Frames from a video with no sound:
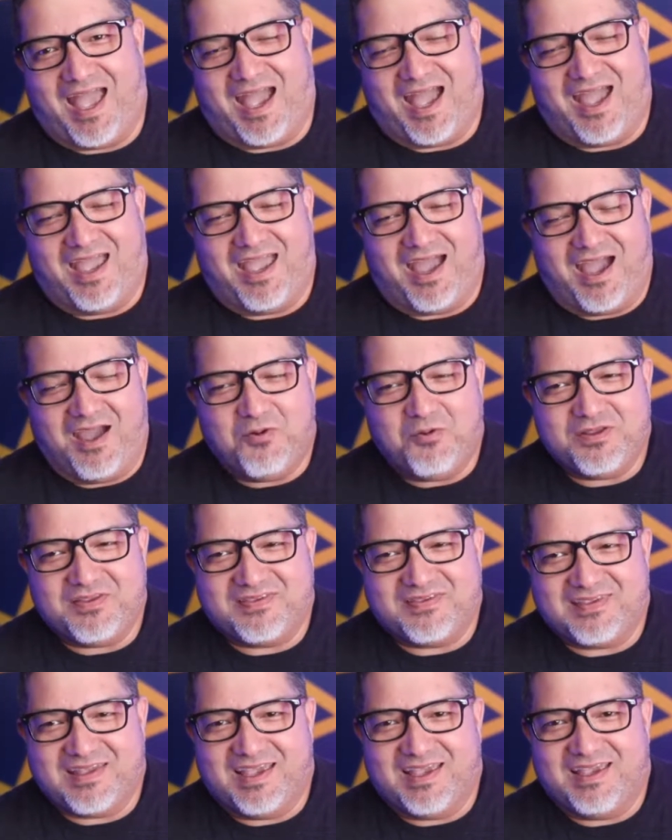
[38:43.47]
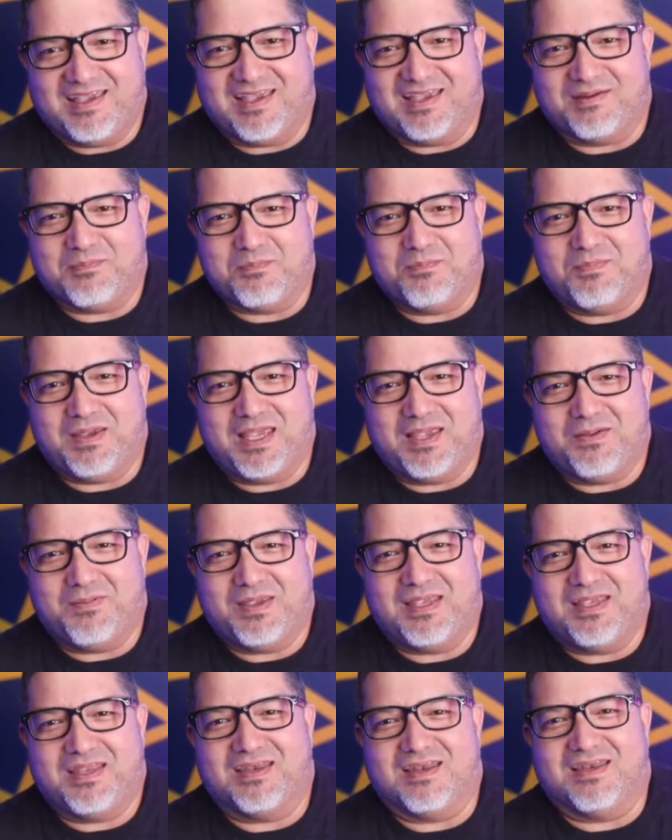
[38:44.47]
I would say
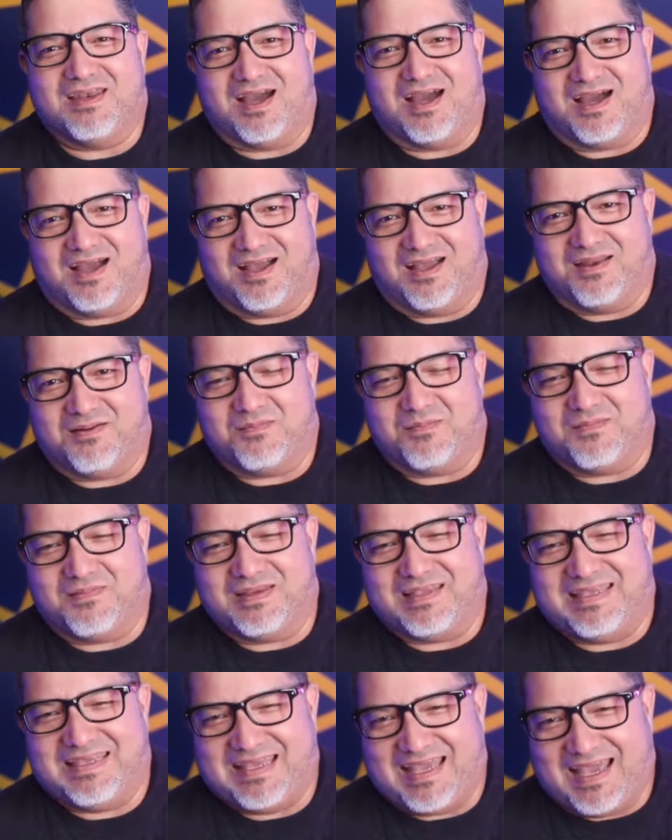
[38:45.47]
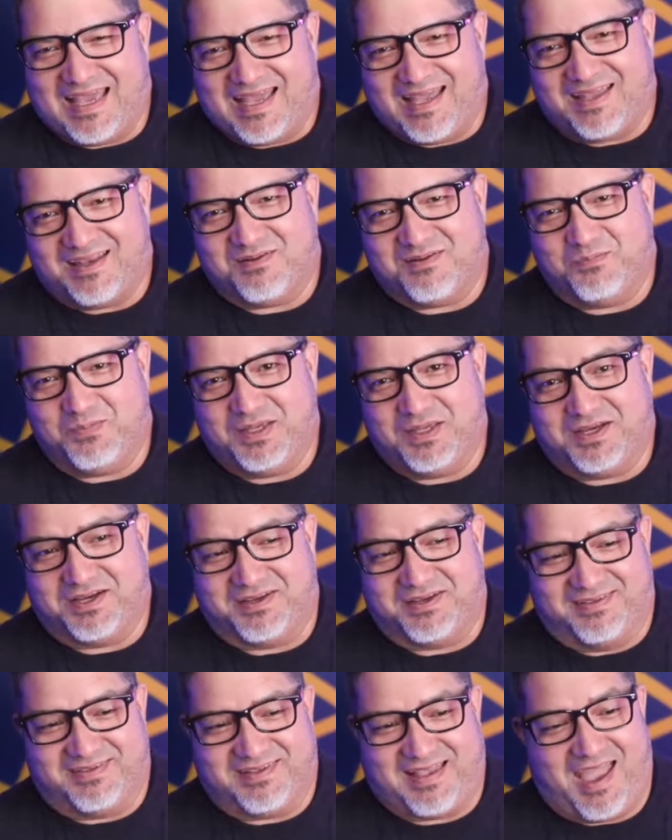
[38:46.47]
maybe not yet,
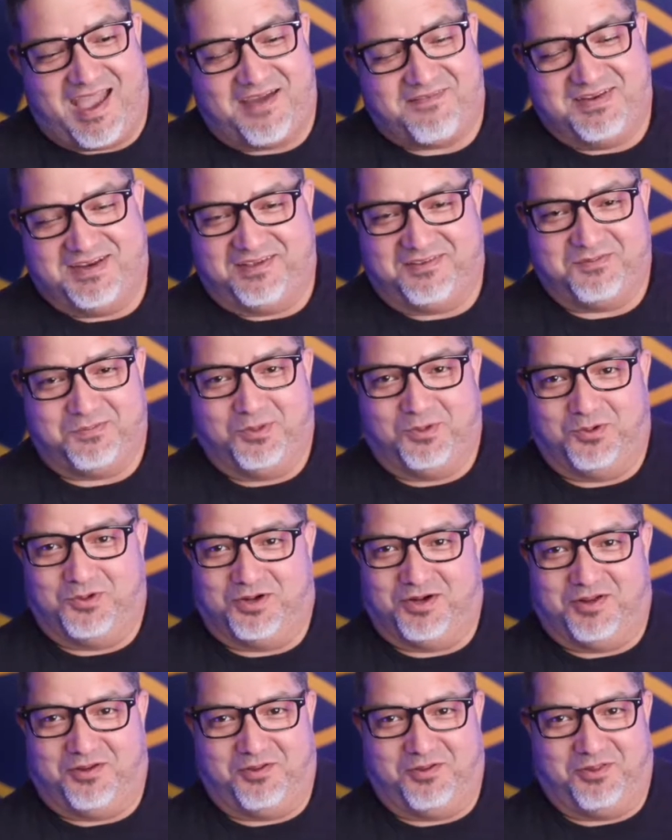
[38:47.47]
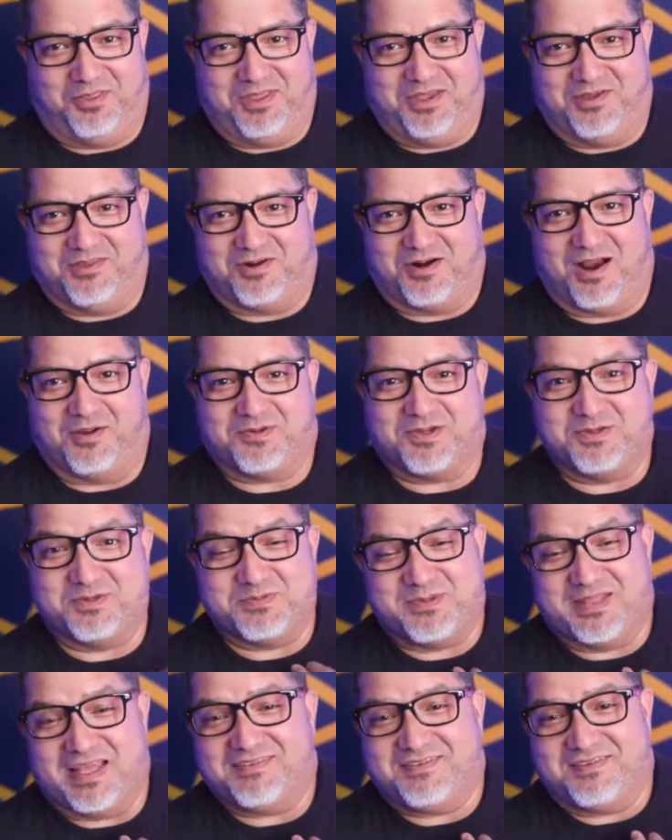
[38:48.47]
because I haven't explored all the other
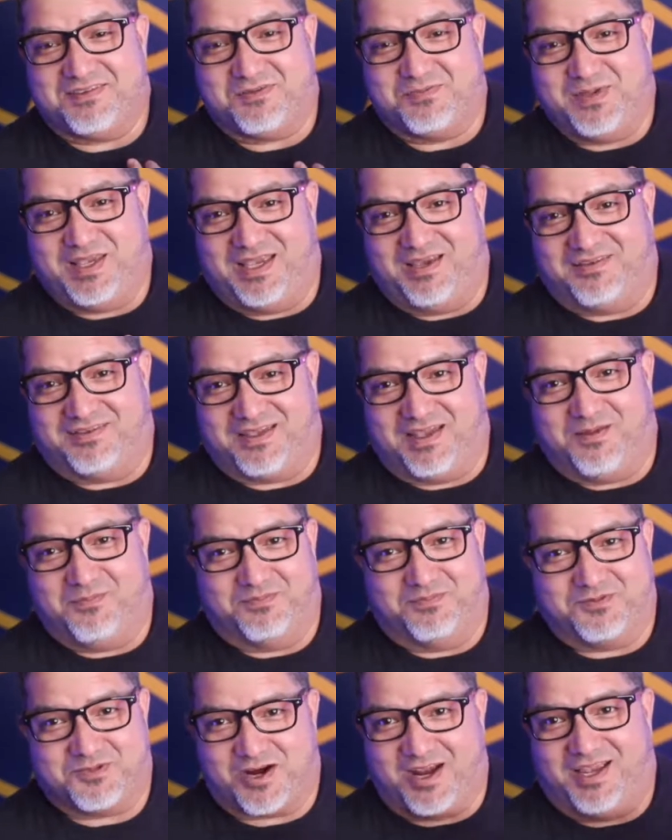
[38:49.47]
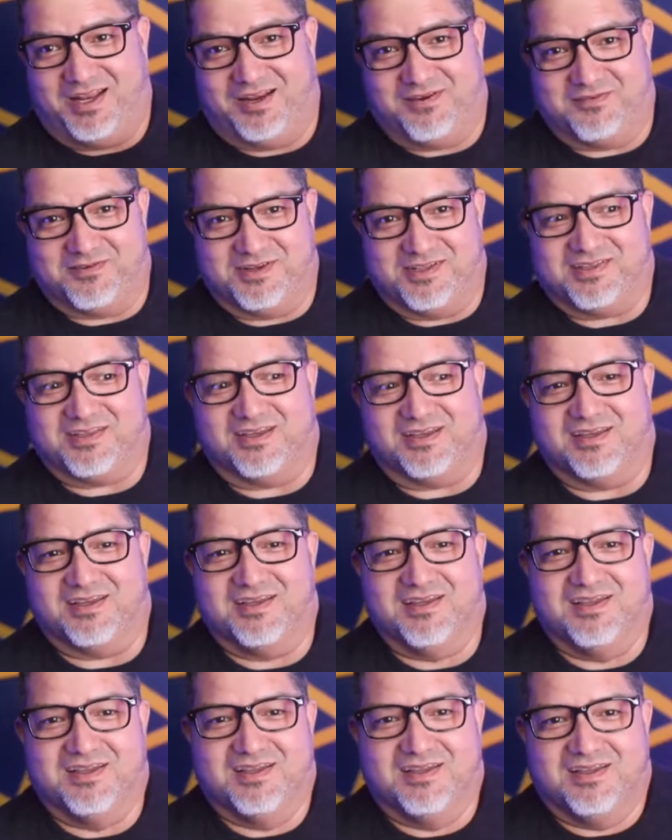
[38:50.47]
options, but that's just me because I'm trying
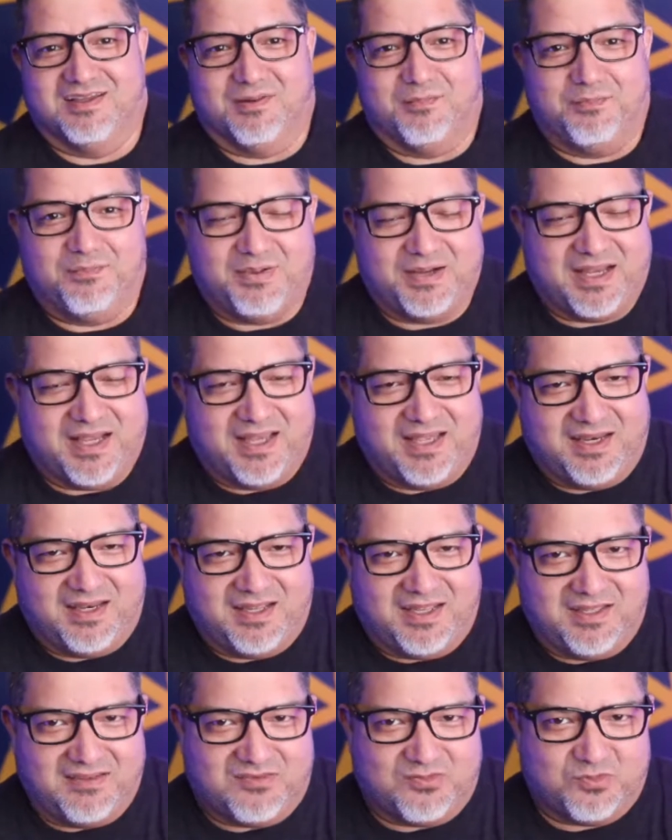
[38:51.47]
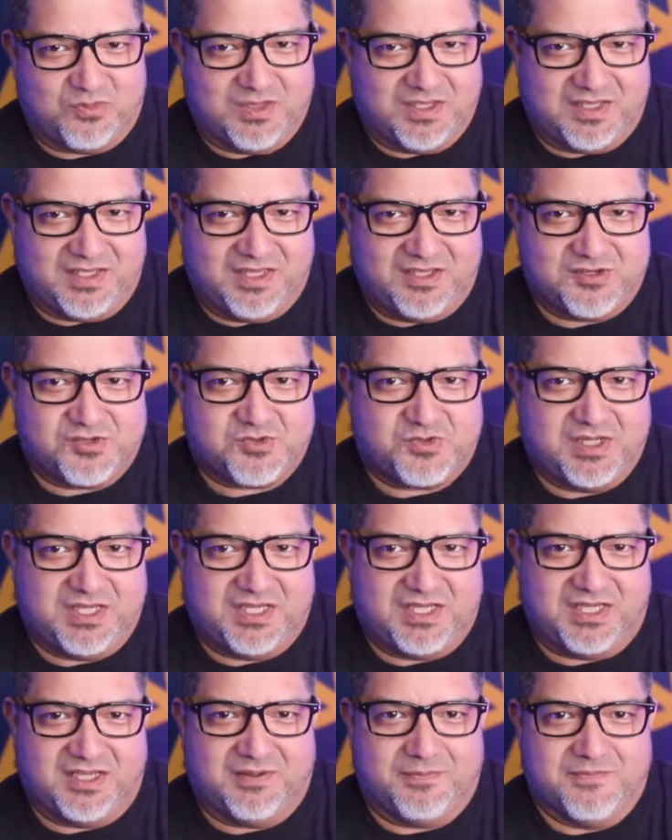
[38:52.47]
everything. But it's really
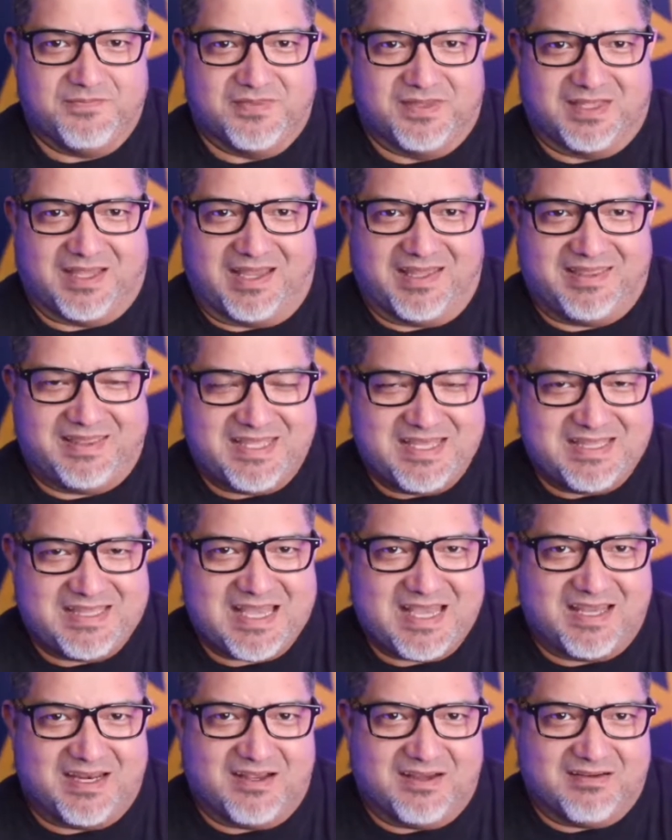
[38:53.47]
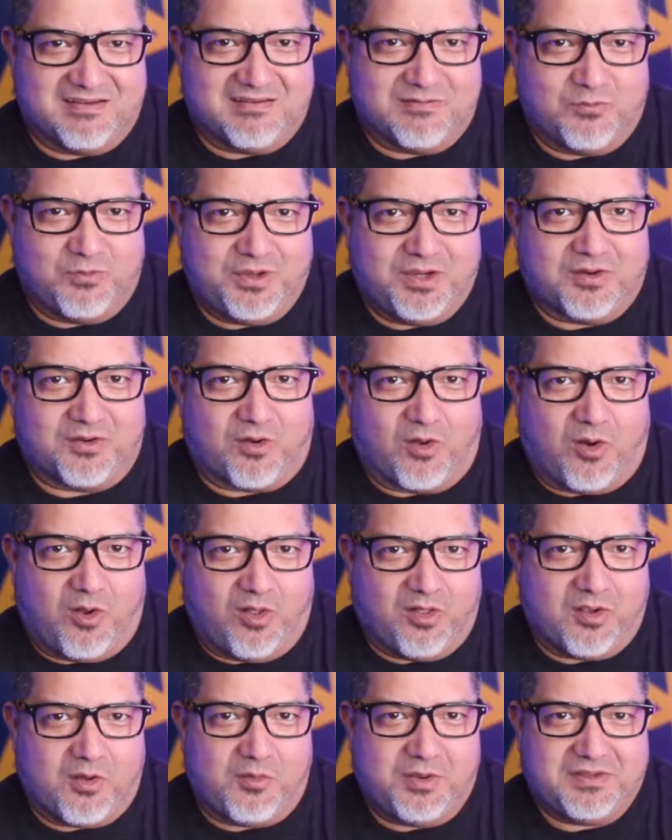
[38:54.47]
intriguing. I think that we are
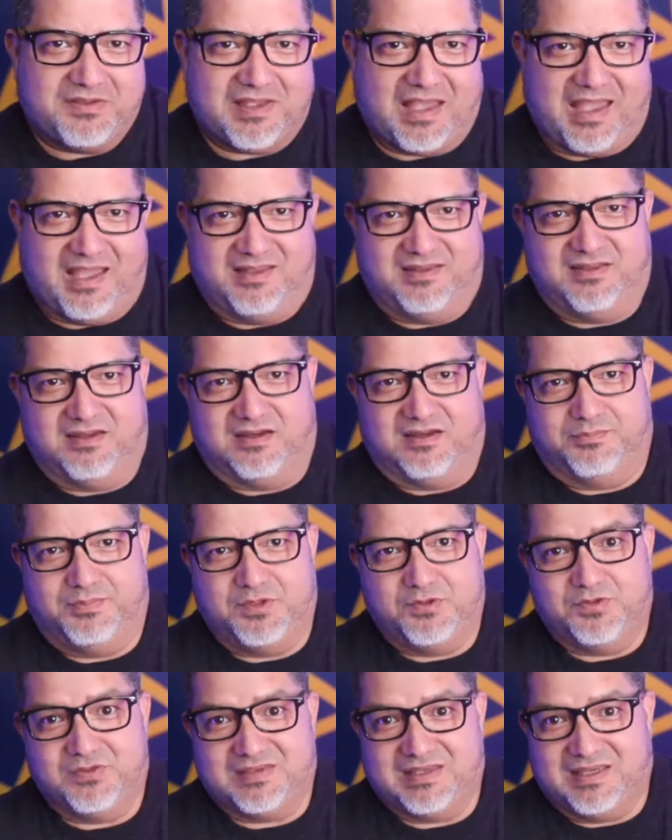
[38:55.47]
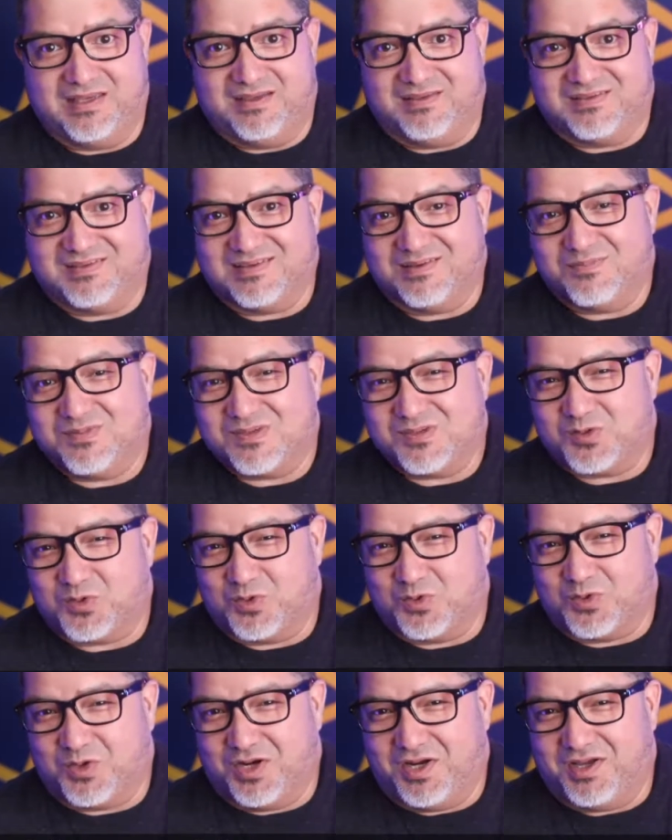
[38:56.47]
all going to end up using some
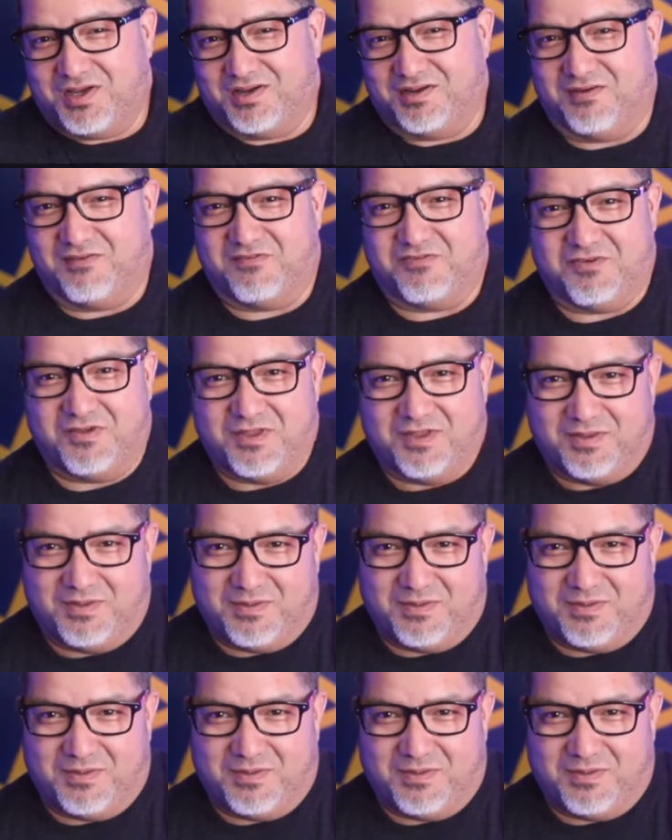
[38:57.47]
sort of